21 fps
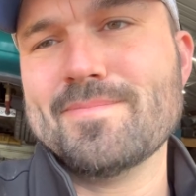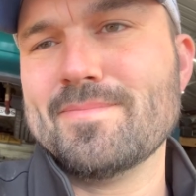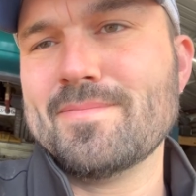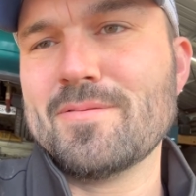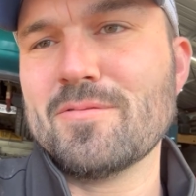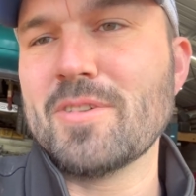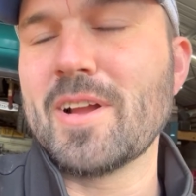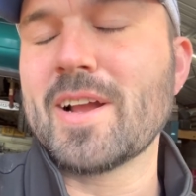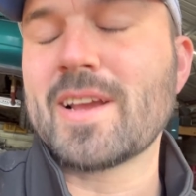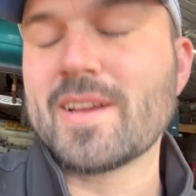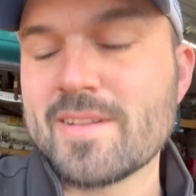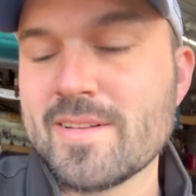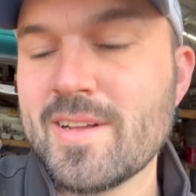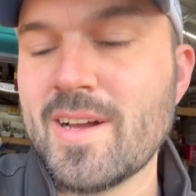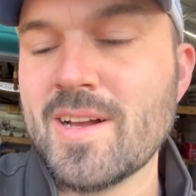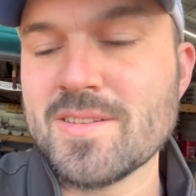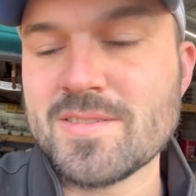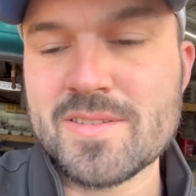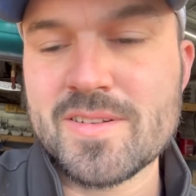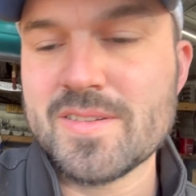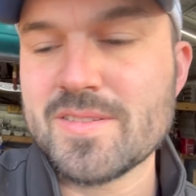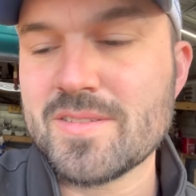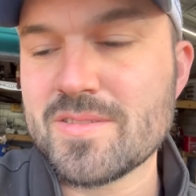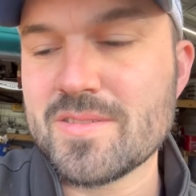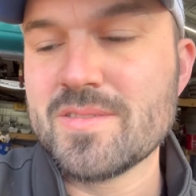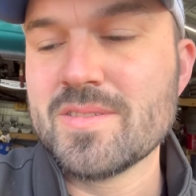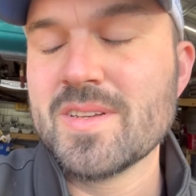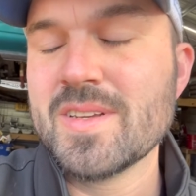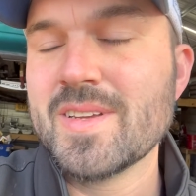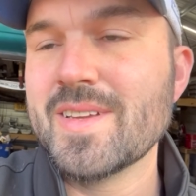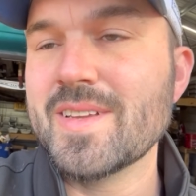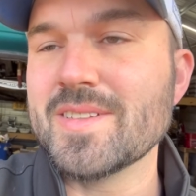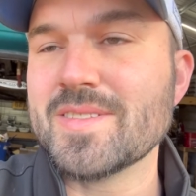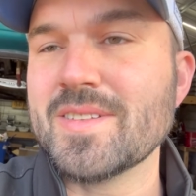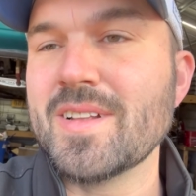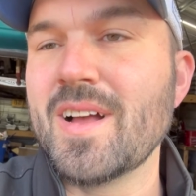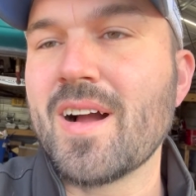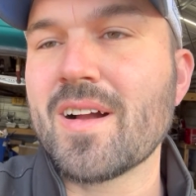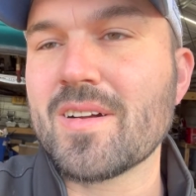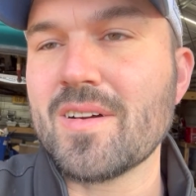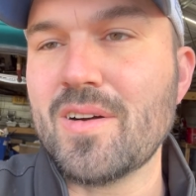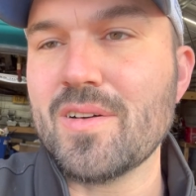recognize that it's
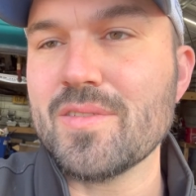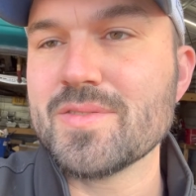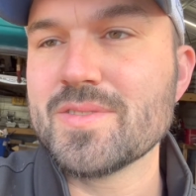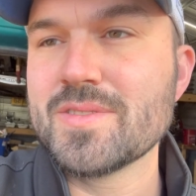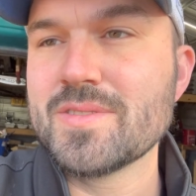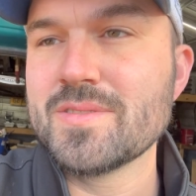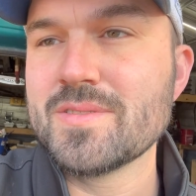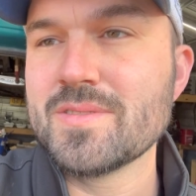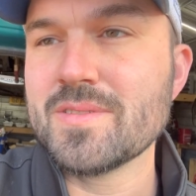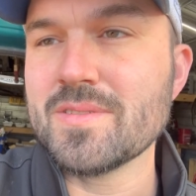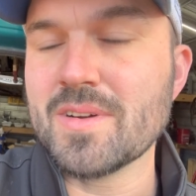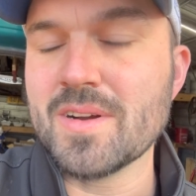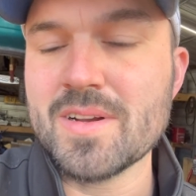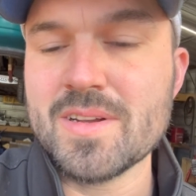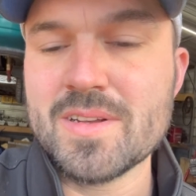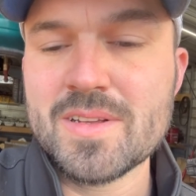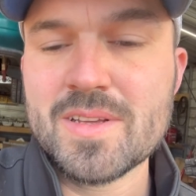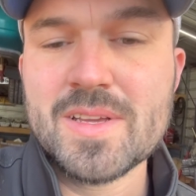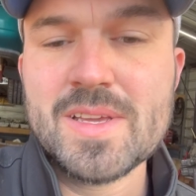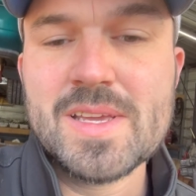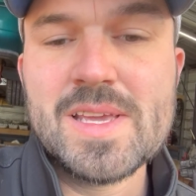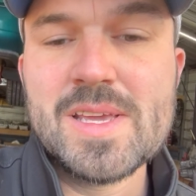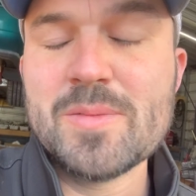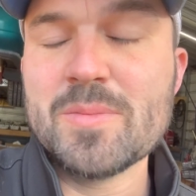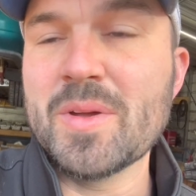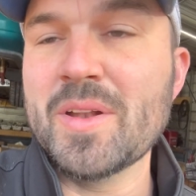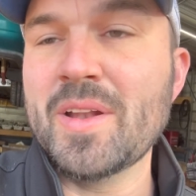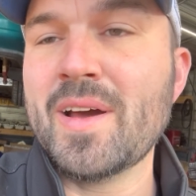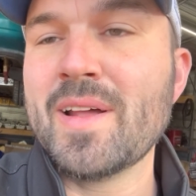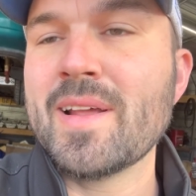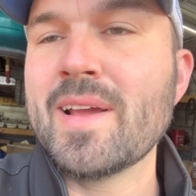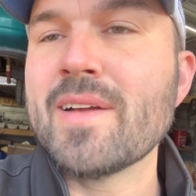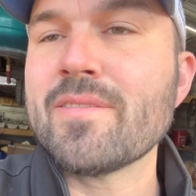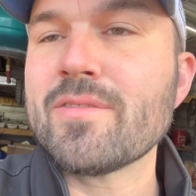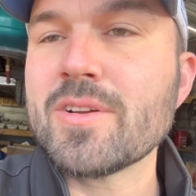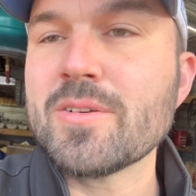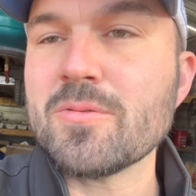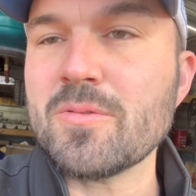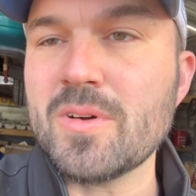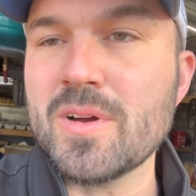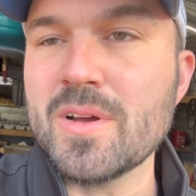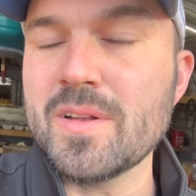knockoffs, right? But not
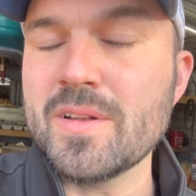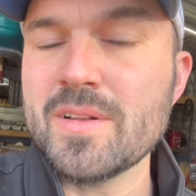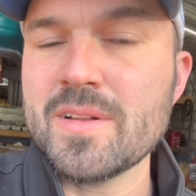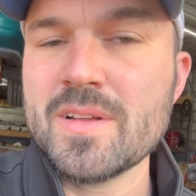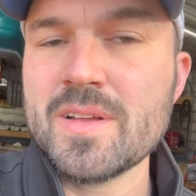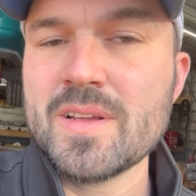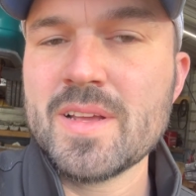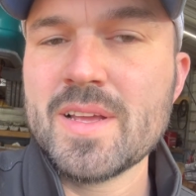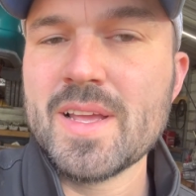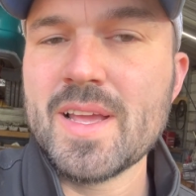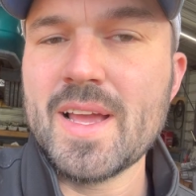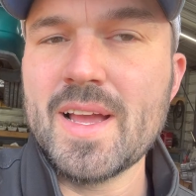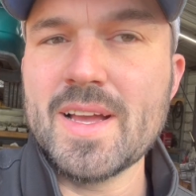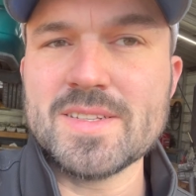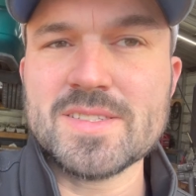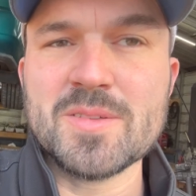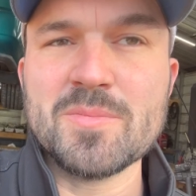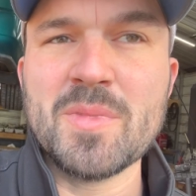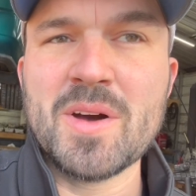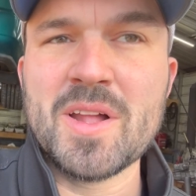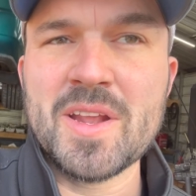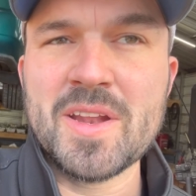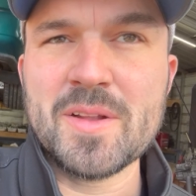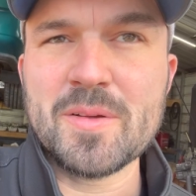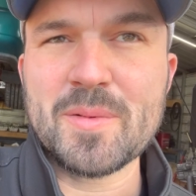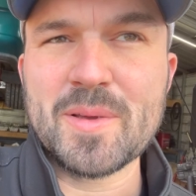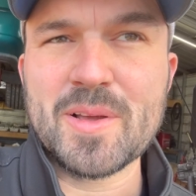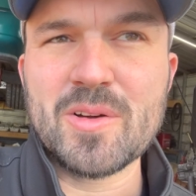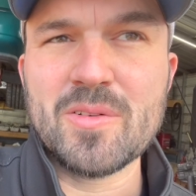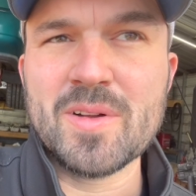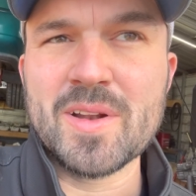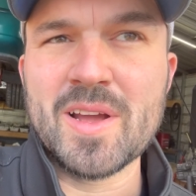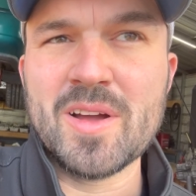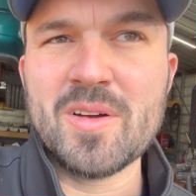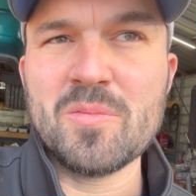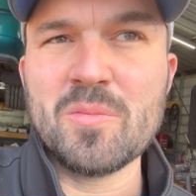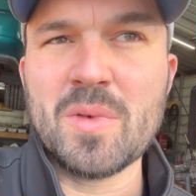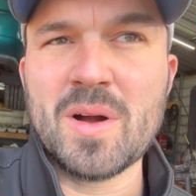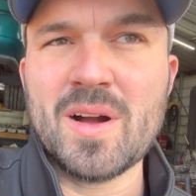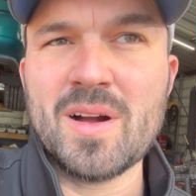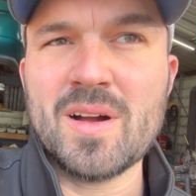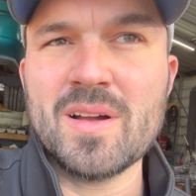everyone has the money to be going out
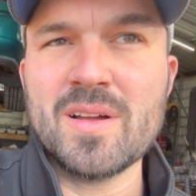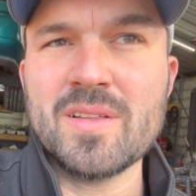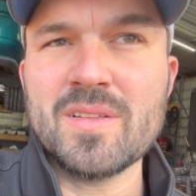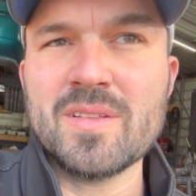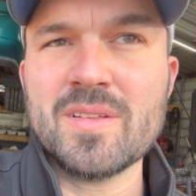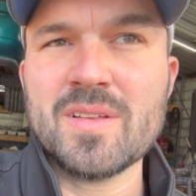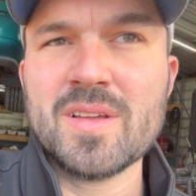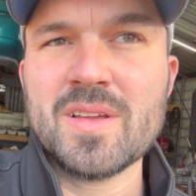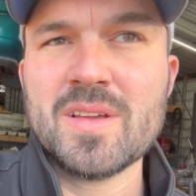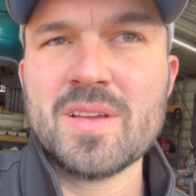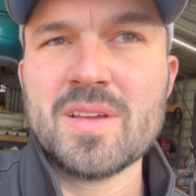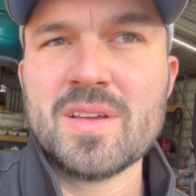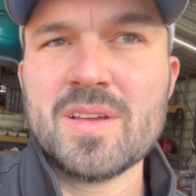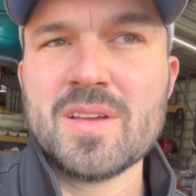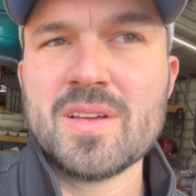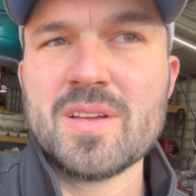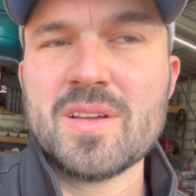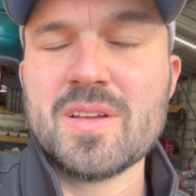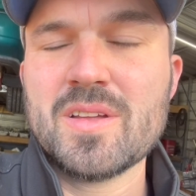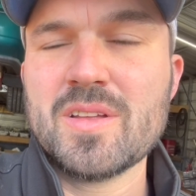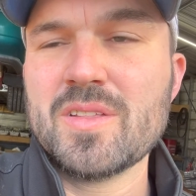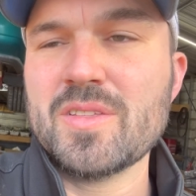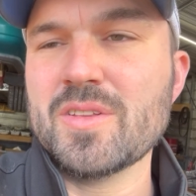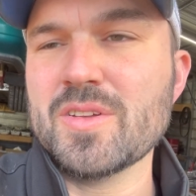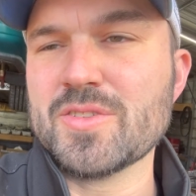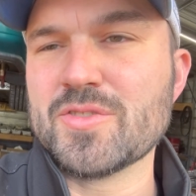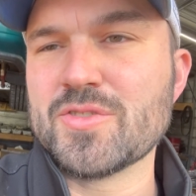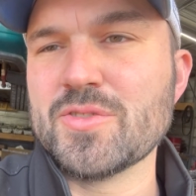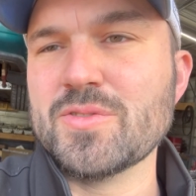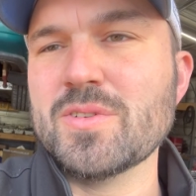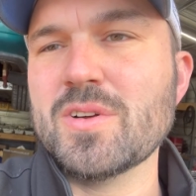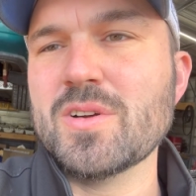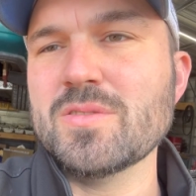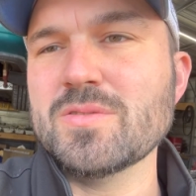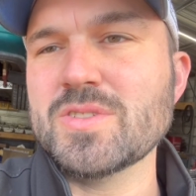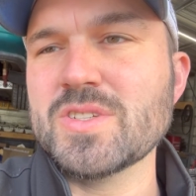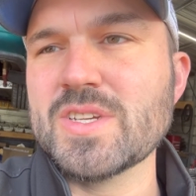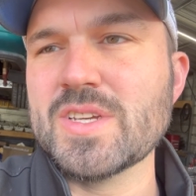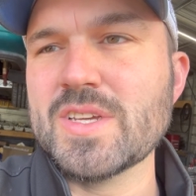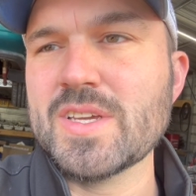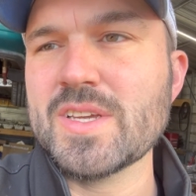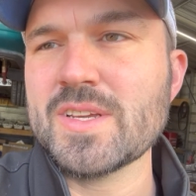and buying the true OG.
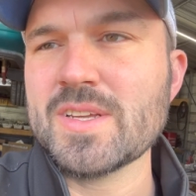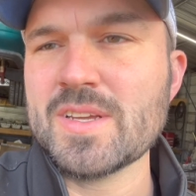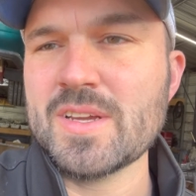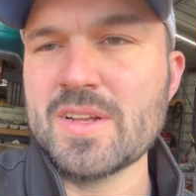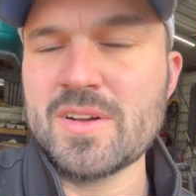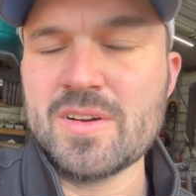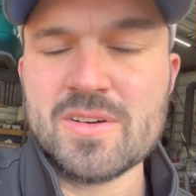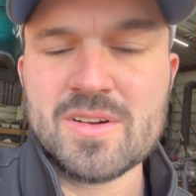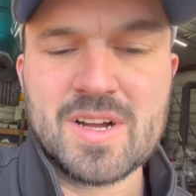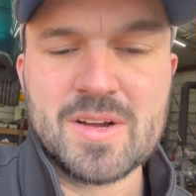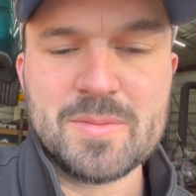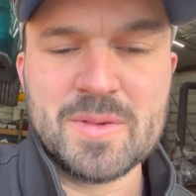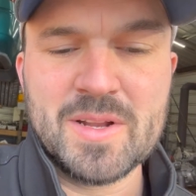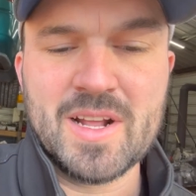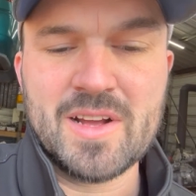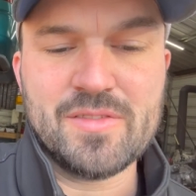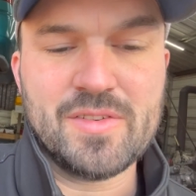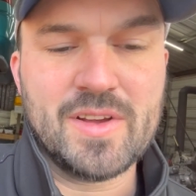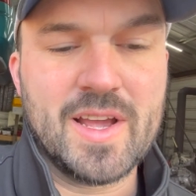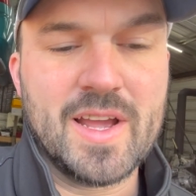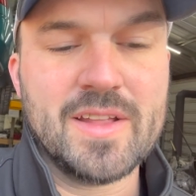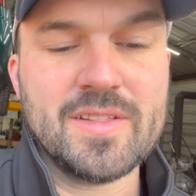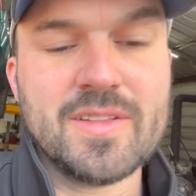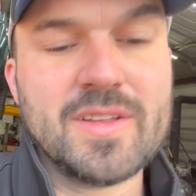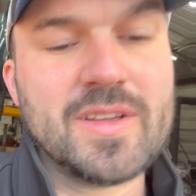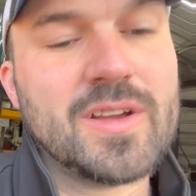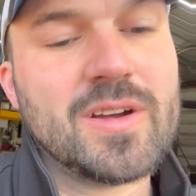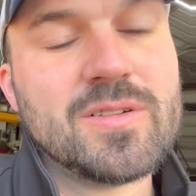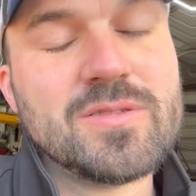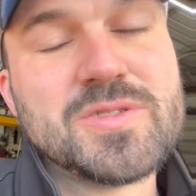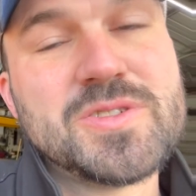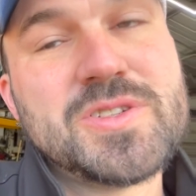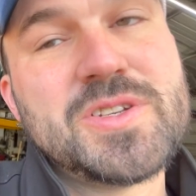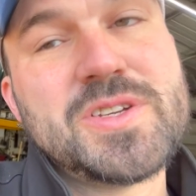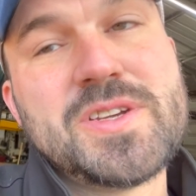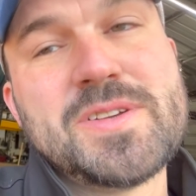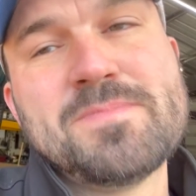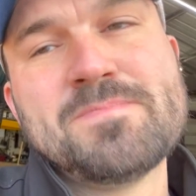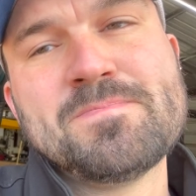You know, I mean, I've had the OG.